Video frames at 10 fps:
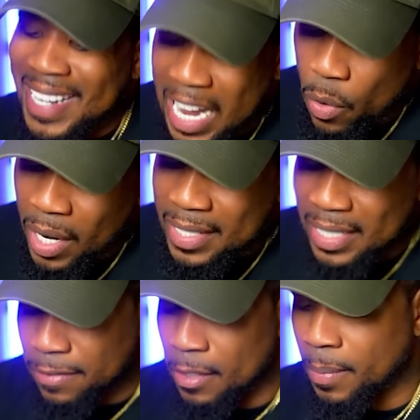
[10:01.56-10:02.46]
That what I
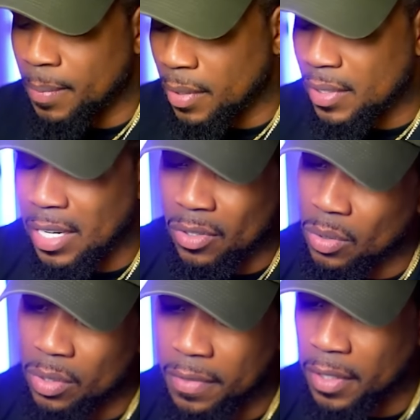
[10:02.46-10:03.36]
take from him, bro. Cause I don't
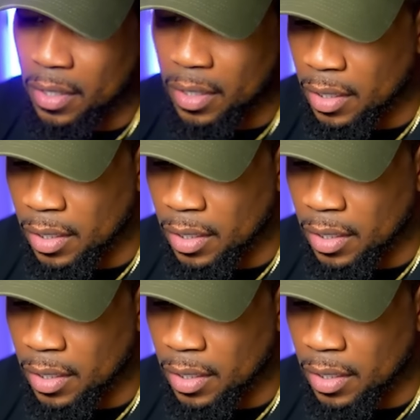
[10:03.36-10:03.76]
know who the fuck